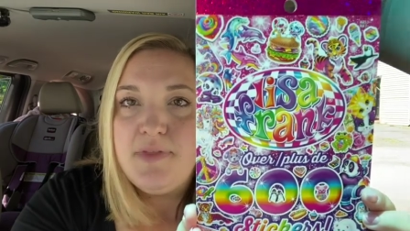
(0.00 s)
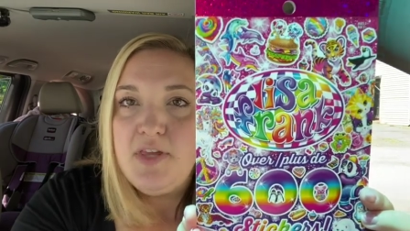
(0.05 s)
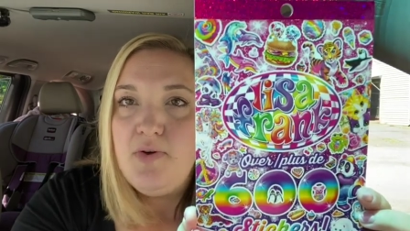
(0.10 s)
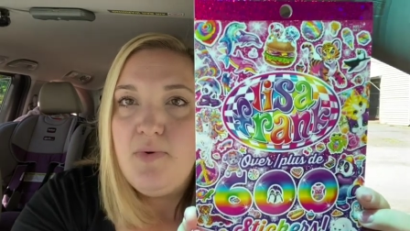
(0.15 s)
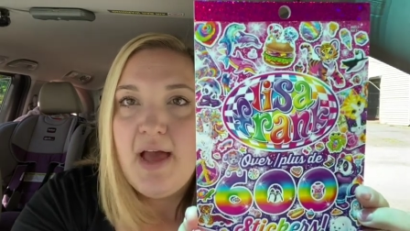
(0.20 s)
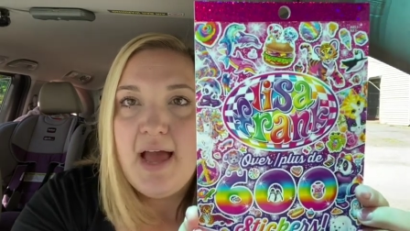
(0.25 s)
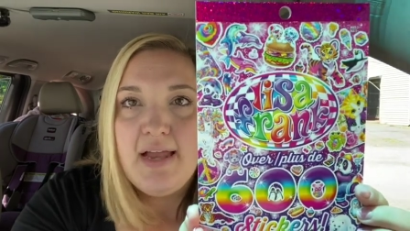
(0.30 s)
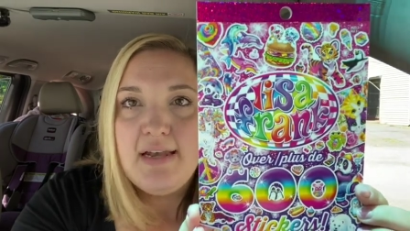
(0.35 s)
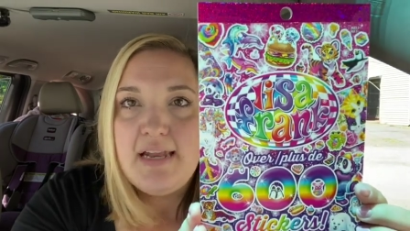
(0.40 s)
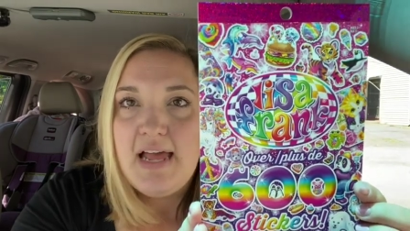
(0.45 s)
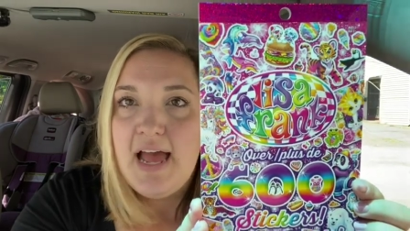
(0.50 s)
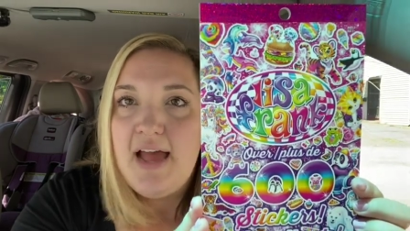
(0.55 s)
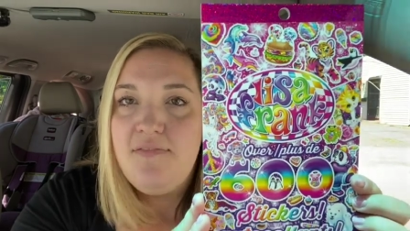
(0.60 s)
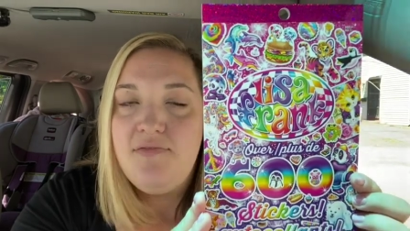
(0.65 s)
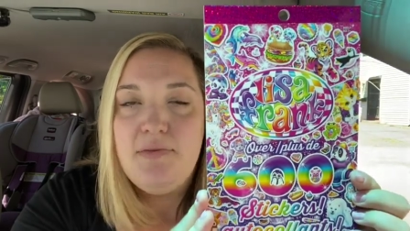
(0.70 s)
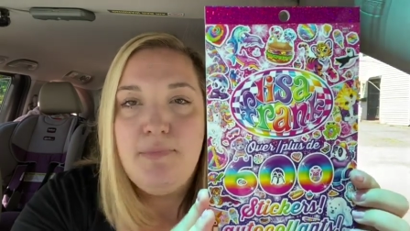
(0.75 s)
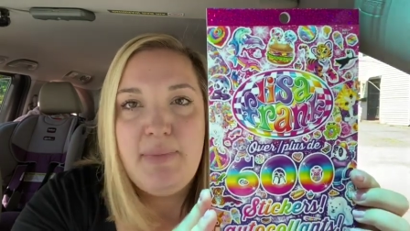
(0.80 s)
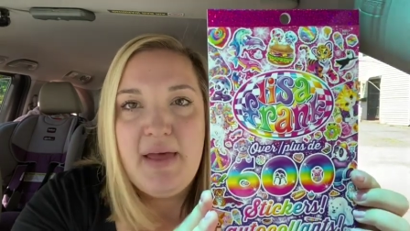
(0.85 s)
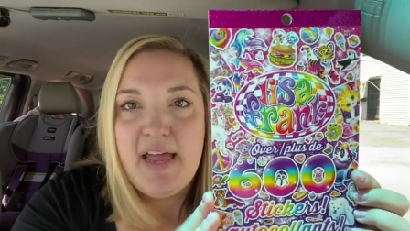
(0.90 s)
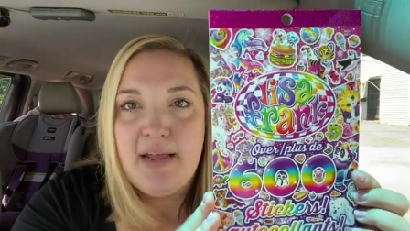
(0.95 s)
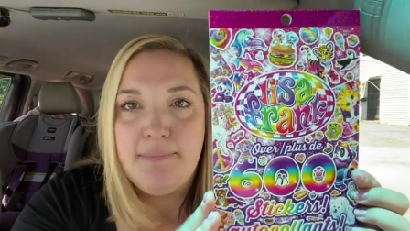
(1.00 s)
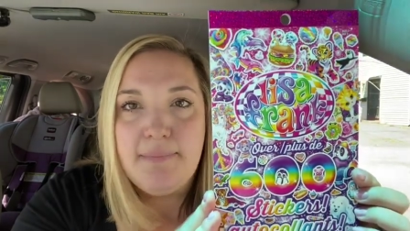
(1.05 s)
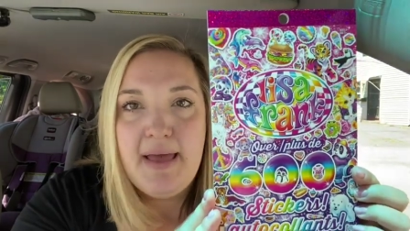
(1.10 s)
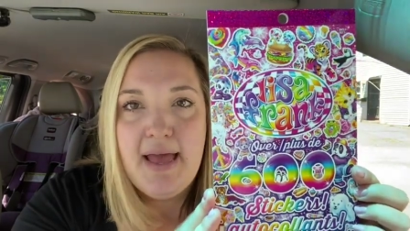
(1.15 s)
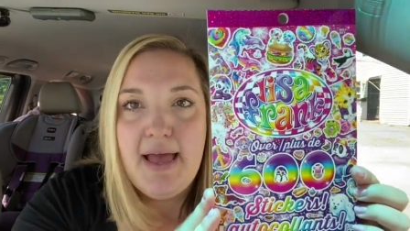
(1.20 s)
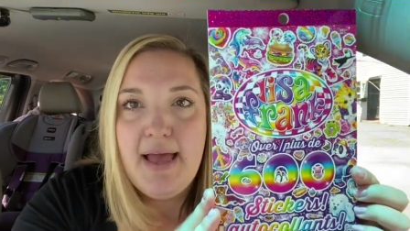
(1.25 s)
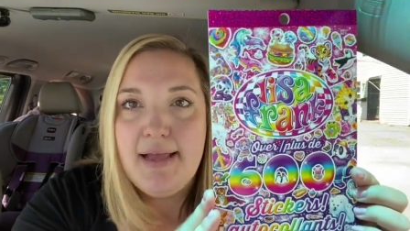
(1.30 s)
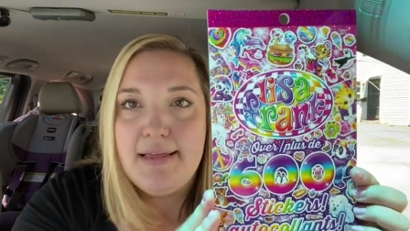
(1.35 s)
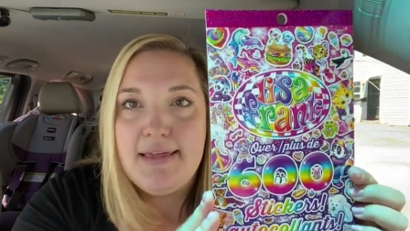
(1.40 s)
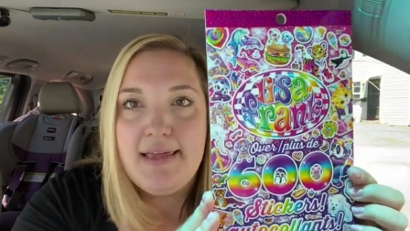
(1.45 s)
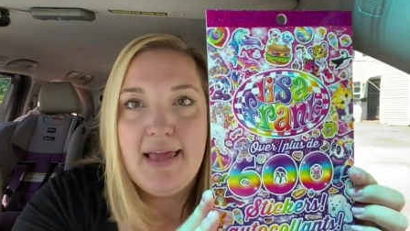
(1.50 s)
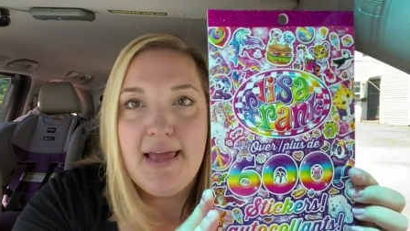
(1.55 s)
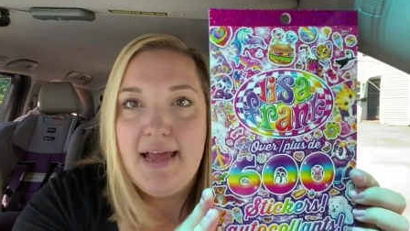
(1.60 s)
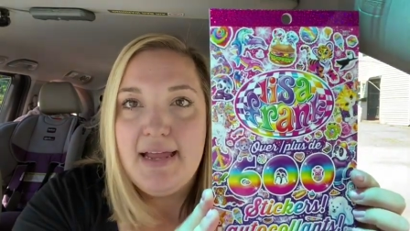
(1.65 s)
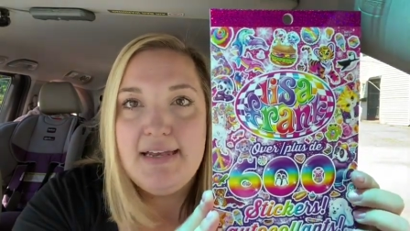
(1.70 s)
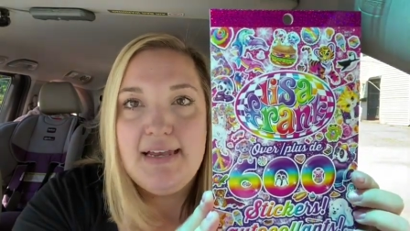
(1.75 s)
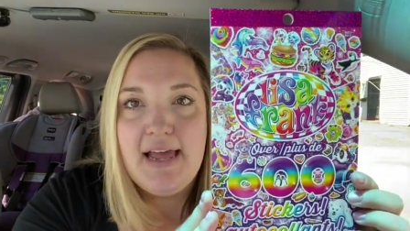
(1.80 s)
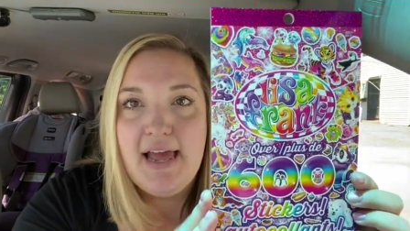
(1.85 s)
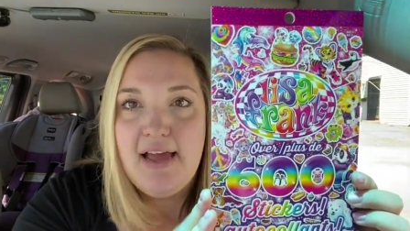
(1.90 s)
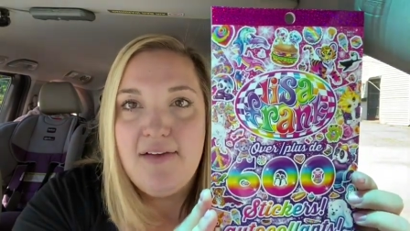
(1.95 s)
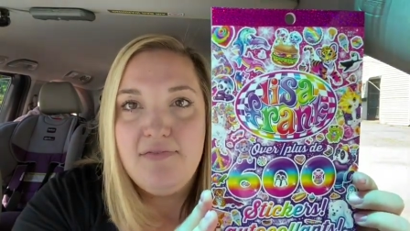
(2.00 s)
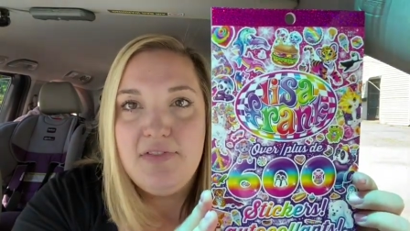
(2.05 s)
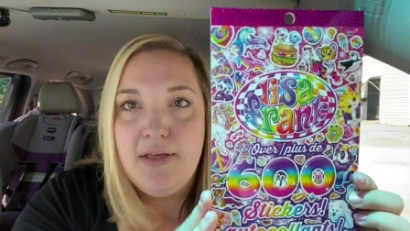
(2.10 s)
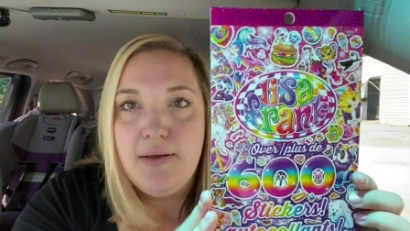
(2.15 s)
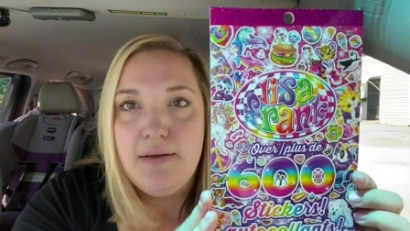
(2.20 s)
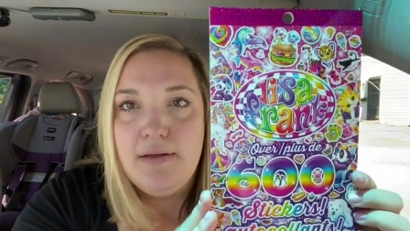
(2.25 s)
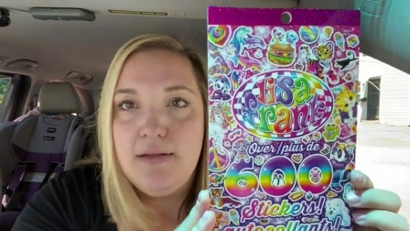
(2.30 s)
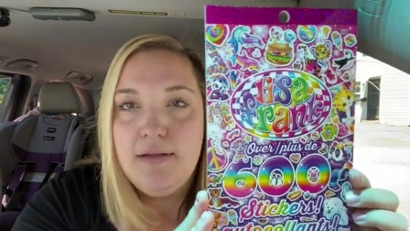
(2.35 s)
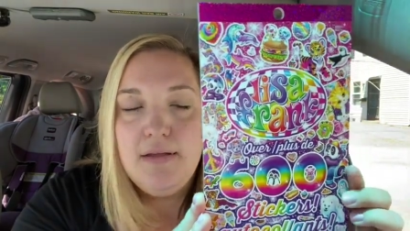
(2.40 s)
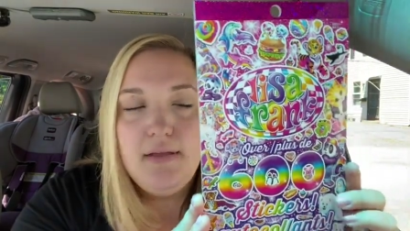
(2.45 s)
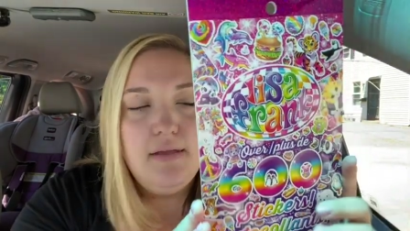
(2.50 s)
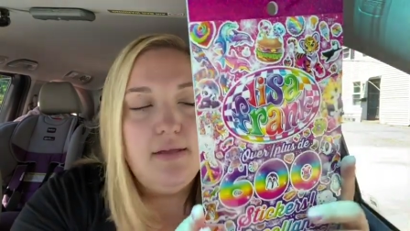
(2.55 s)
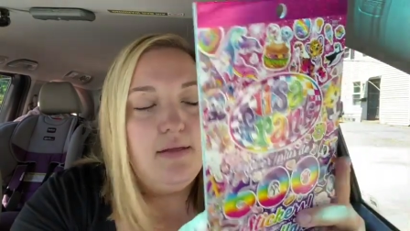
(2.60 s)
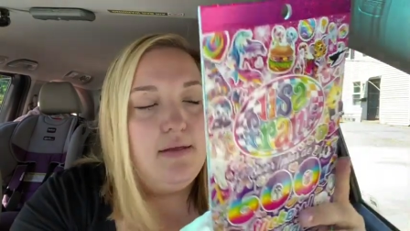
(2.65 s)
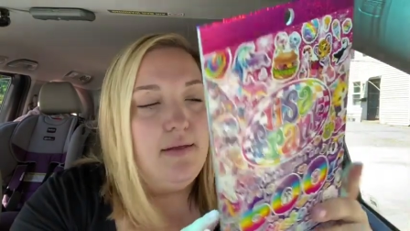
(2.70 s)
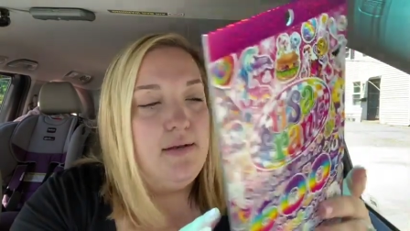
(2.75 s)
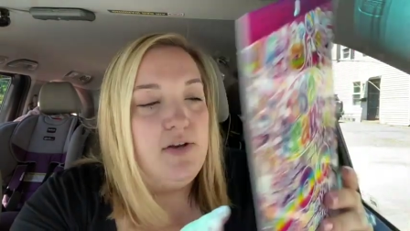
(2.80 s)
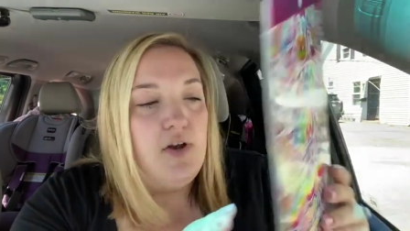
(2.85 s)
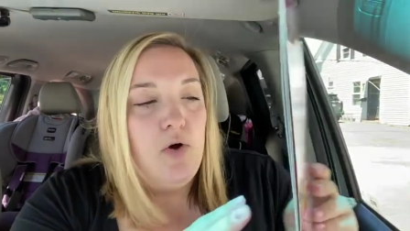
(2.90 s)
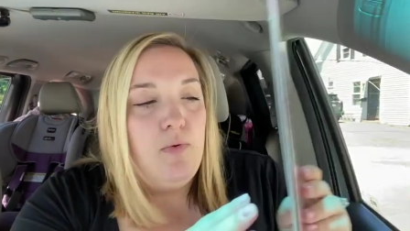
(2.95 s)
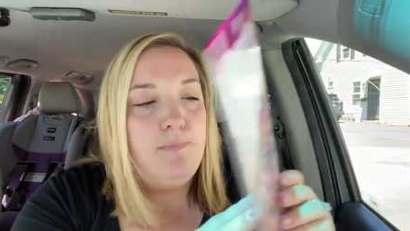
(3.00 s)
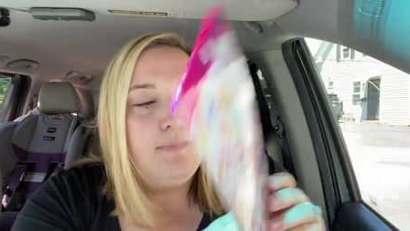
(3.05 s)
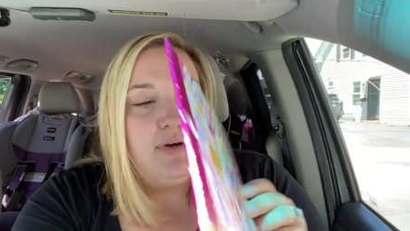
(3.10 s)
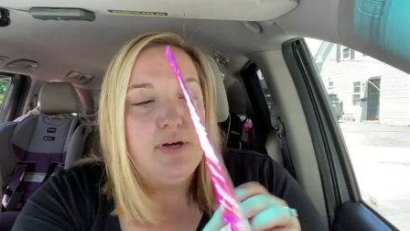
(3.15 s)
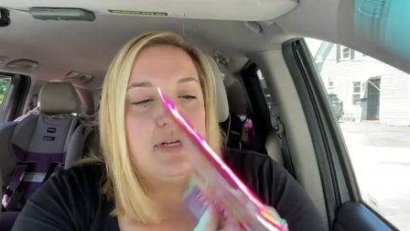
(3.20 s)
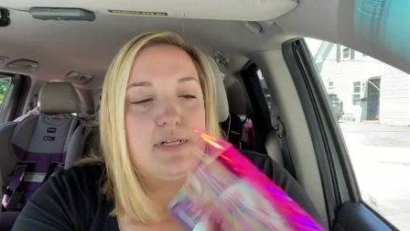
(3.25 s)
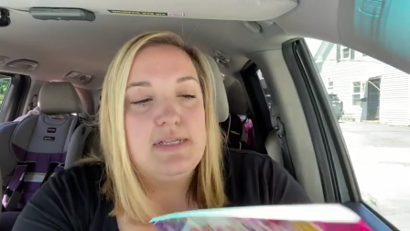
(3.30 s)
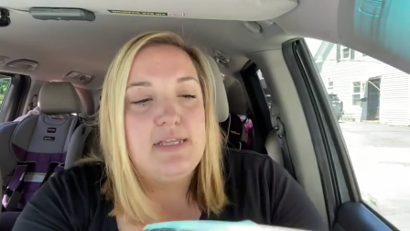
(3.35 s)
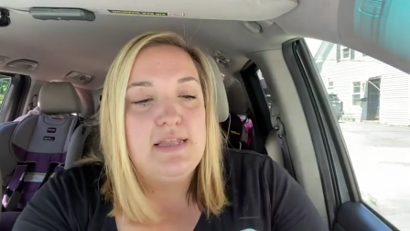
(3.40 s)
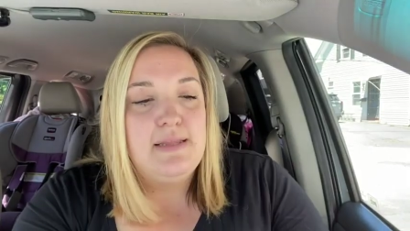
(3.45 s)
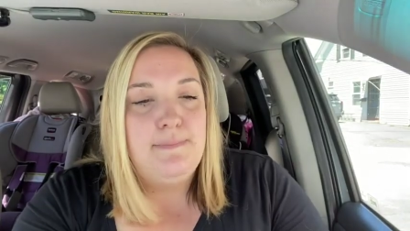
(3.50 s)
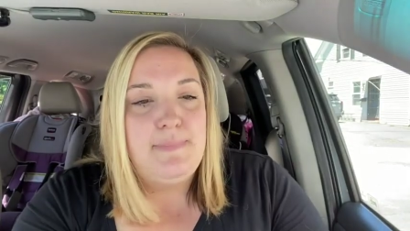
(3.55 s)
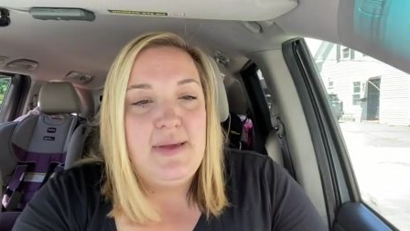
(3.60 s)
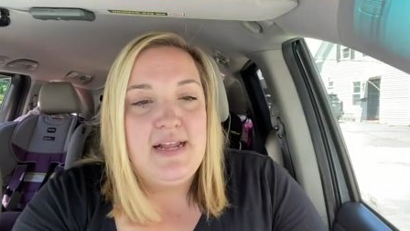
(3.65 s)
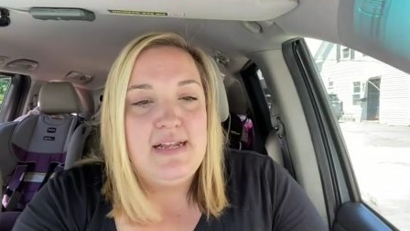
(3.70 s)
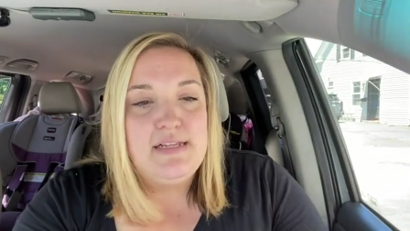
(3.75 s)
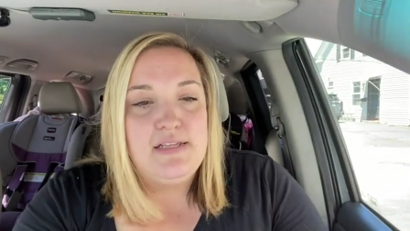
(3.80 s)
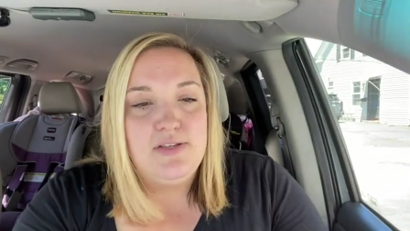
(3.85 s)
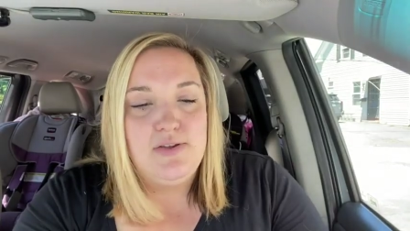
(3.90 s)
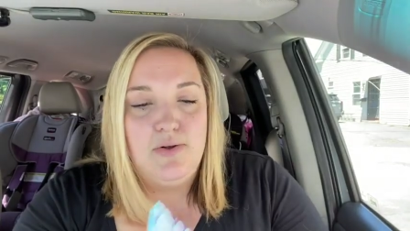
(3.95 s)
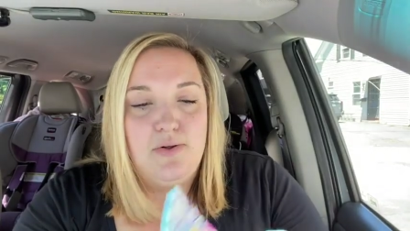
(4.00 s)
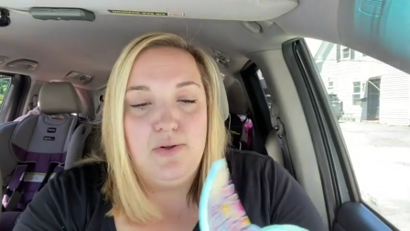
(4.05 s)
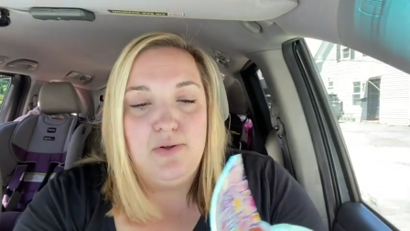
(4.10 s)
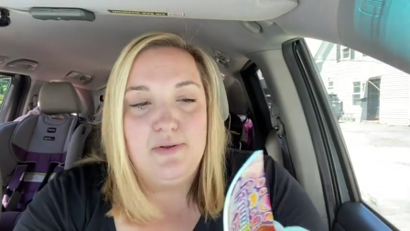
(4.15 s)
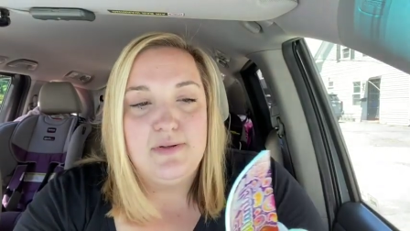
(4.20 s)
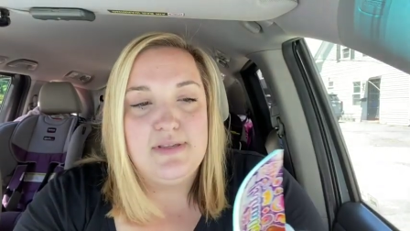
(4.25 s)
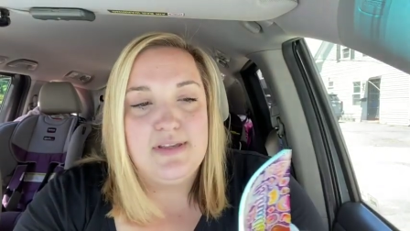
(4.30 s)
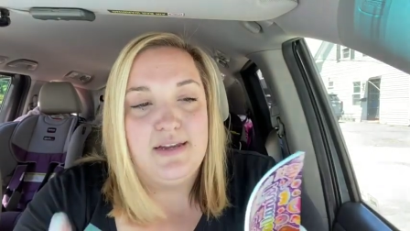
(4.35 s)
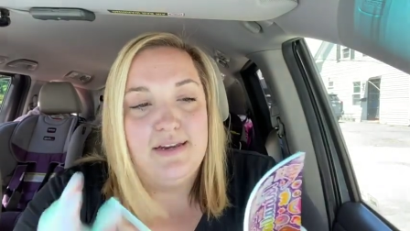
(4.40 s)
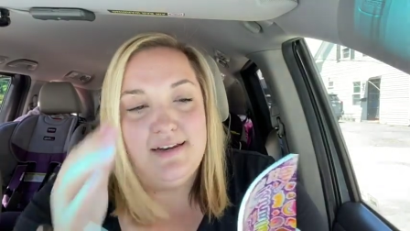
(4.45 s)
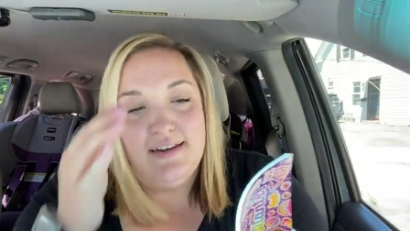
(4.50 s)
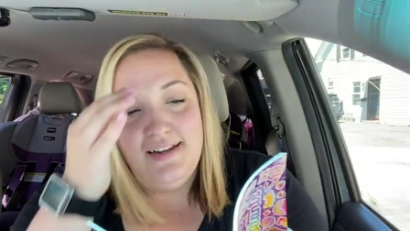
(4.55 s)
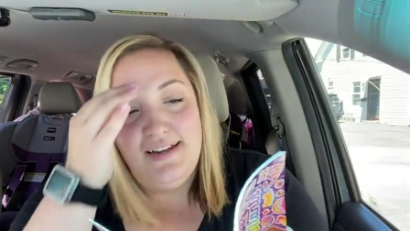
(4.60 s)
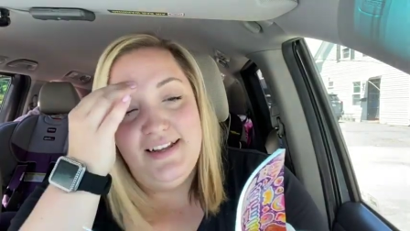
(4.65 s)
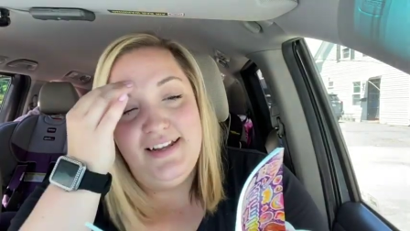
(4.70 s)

You had to have the backpack. You had to have the notebooks and the pencils and